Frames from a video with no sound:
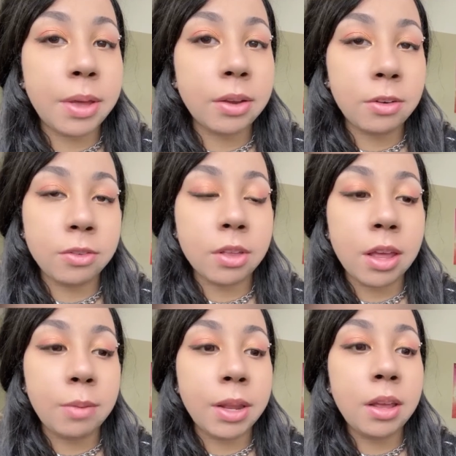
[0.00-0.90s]
Earth's
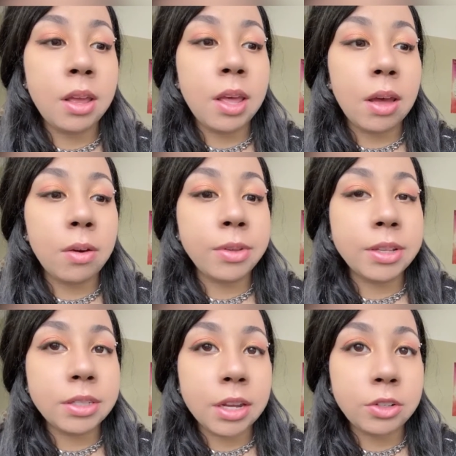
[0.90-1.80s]
climate. However,
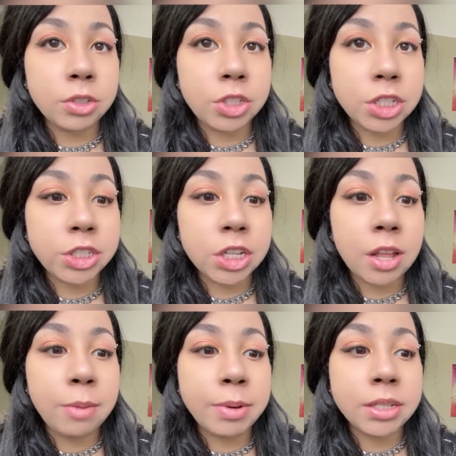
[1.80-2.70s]
this natural change in
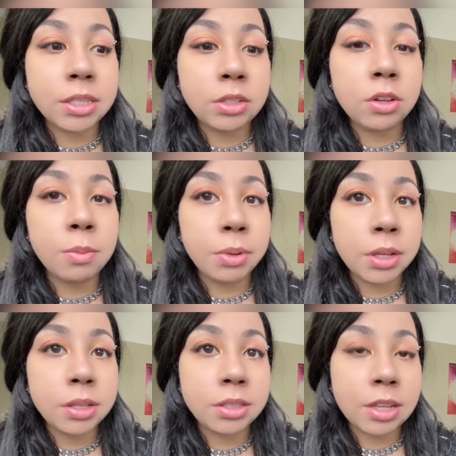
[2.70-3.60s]
climate is still
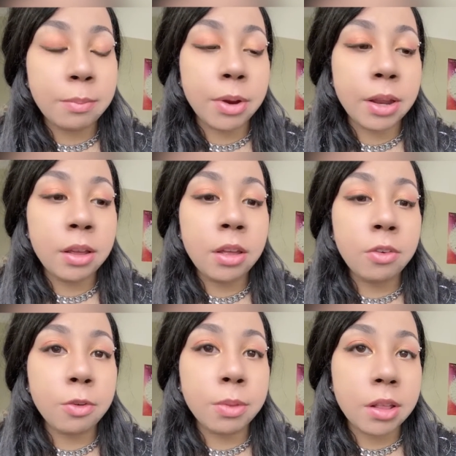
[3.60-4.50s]
completely separate
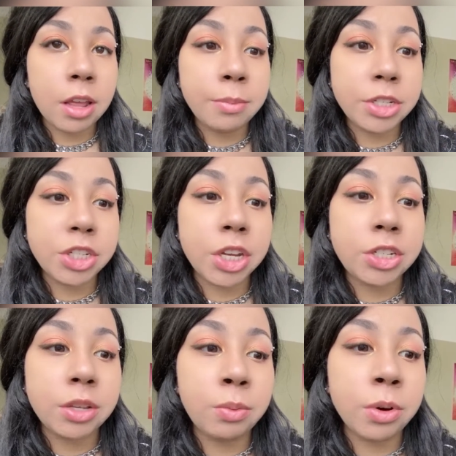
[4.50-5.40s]
from the climate
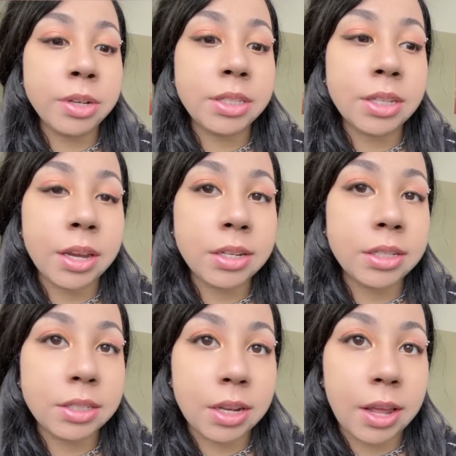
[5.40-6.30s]
change that worries
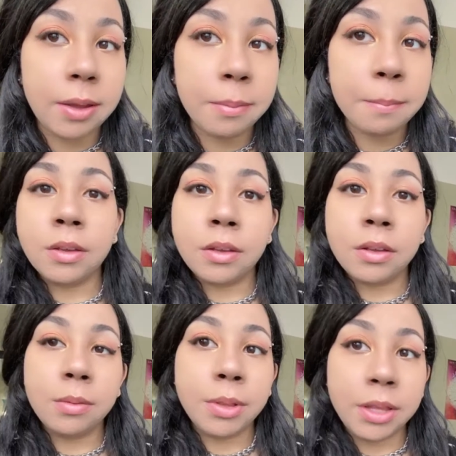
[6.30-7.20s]
scientists today.
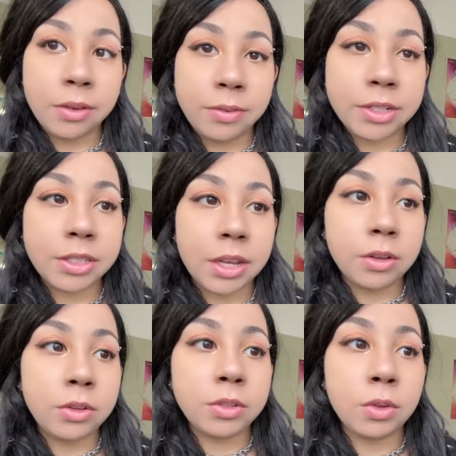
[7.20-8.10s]
The Milankovitch
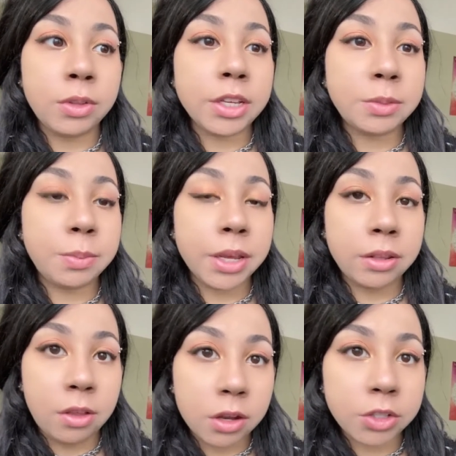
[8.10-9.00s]
cycles only
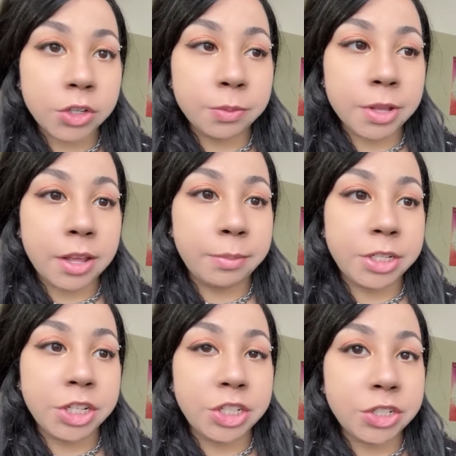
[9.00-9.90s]
explain long-term climate
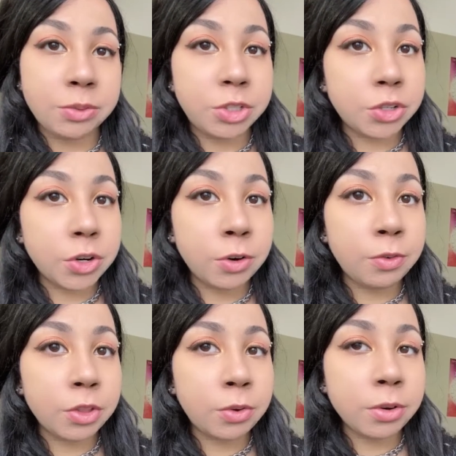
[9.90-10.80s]
changes, which occur
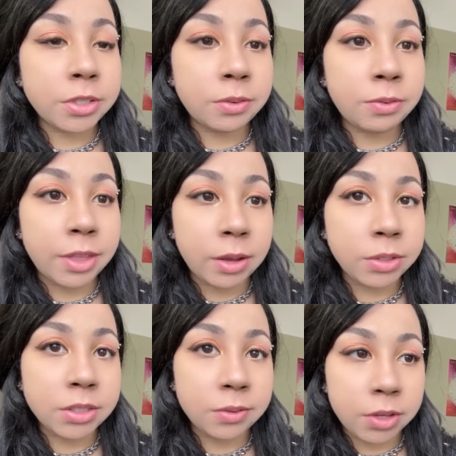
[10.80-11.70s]
over the course of
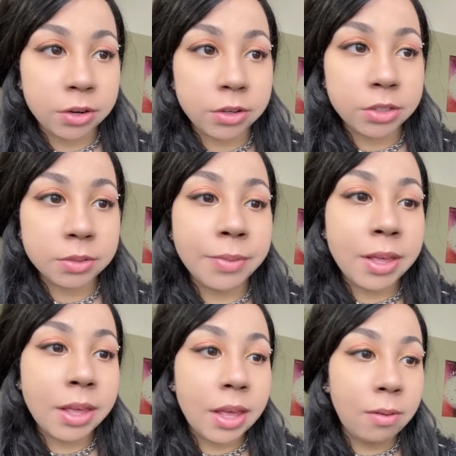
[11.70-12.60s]
thousands of years.
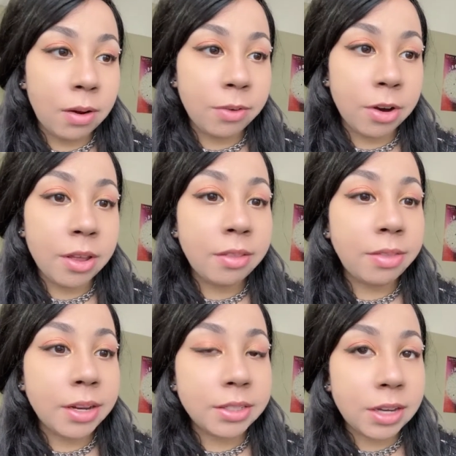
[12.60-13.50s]
However,
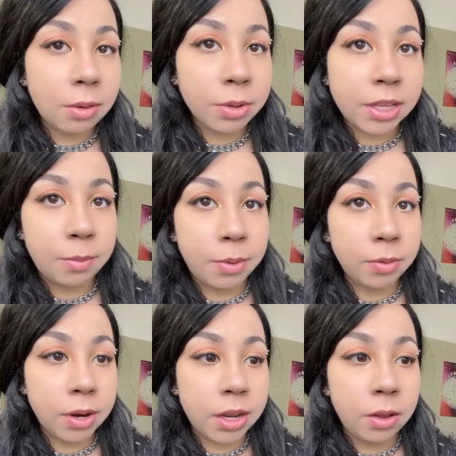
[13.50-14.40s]
that is not what's happening
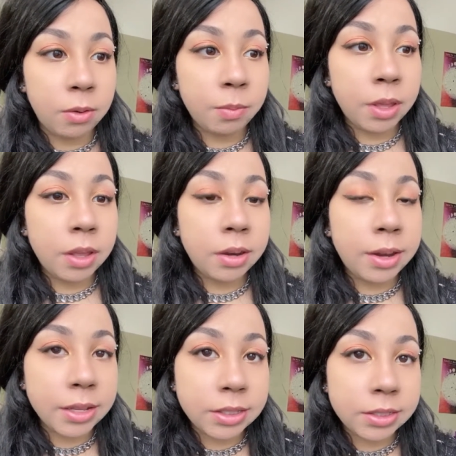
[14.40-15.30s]
right now.
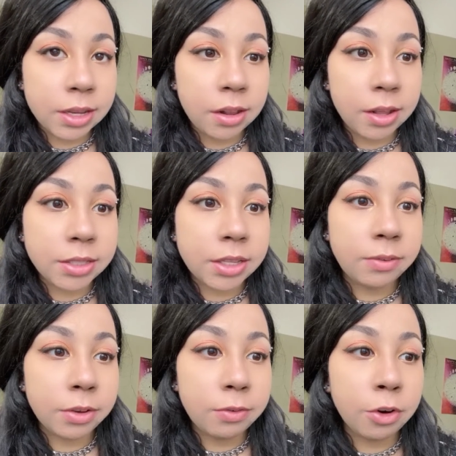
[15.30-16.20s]
NASA satellites
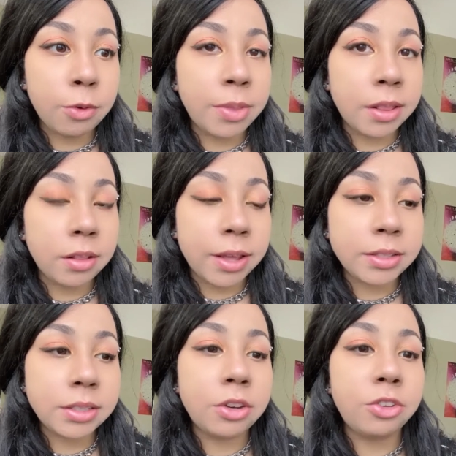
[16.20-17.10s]
have confirmed that in the
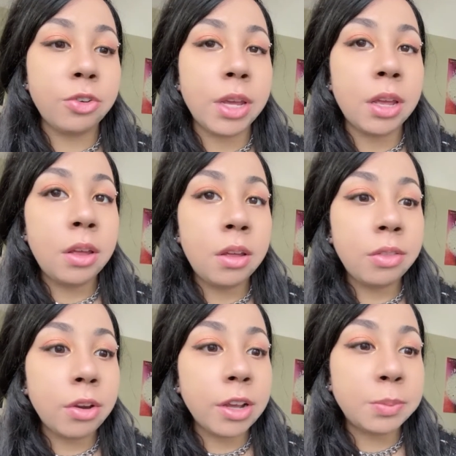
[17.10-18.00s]
last century,
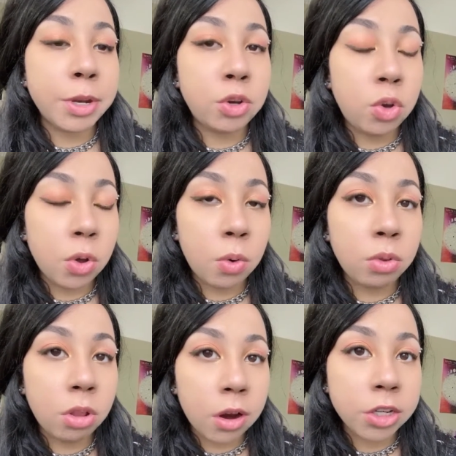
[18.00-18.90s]
there has been no
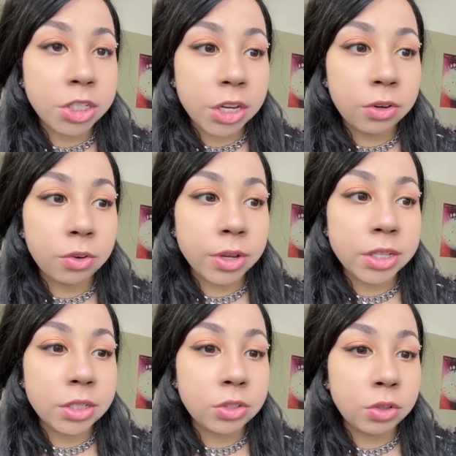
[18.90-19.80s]
large
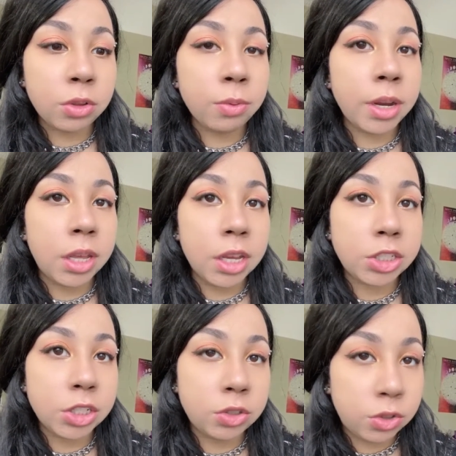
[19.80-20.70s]
increase in solar
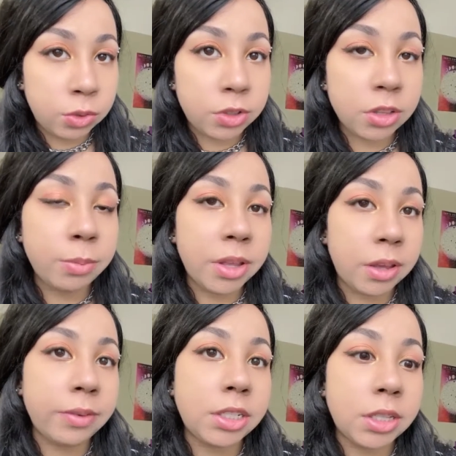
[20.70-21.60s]
radiation due to the
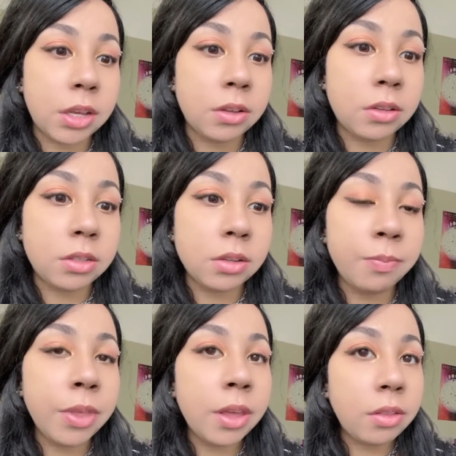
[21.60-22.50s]
Milankovitch cycles.
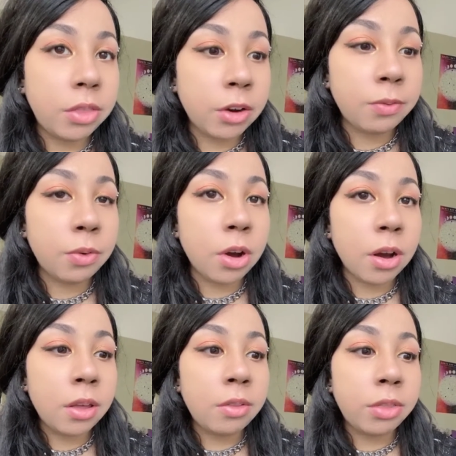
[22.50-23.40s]
Therefore,
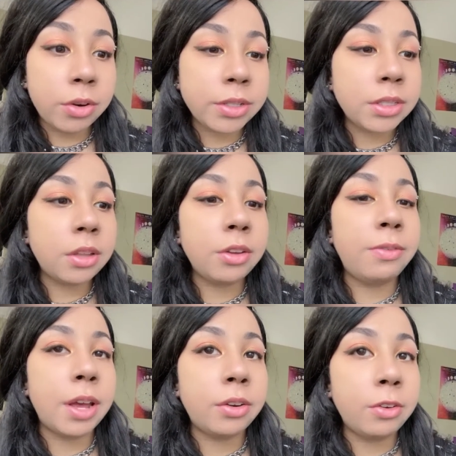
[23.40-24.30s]
there is another
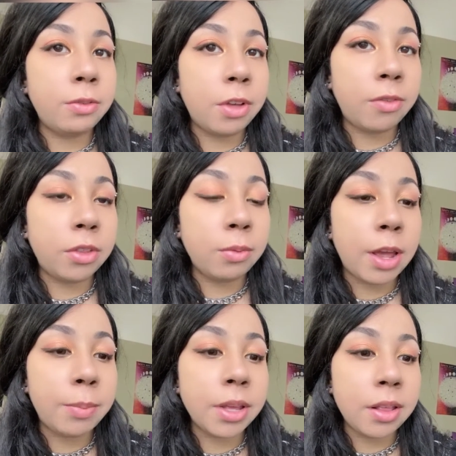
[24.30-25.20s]
factor involved in the
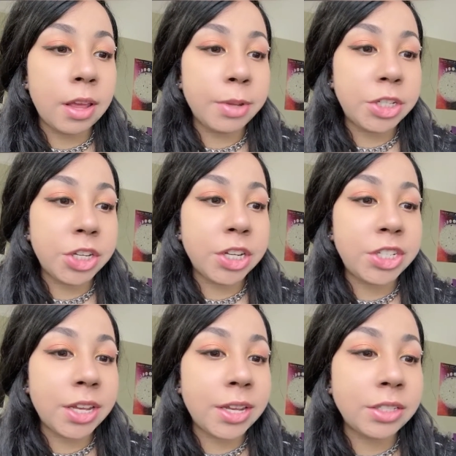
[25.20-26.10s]
rapid climate change
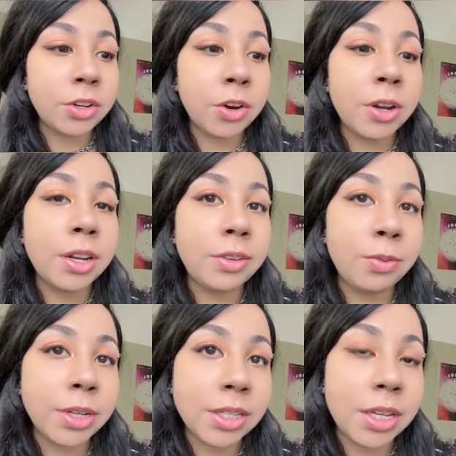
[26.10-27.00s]
that has occurred in
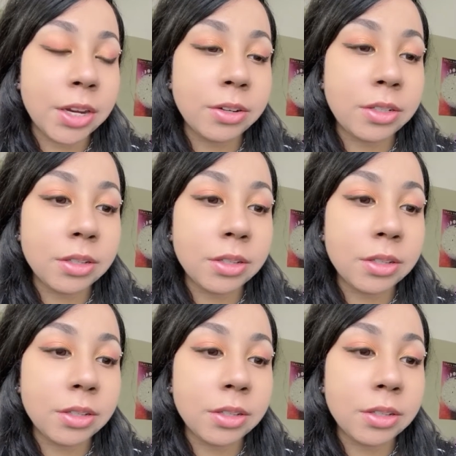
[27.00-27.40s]
recent years.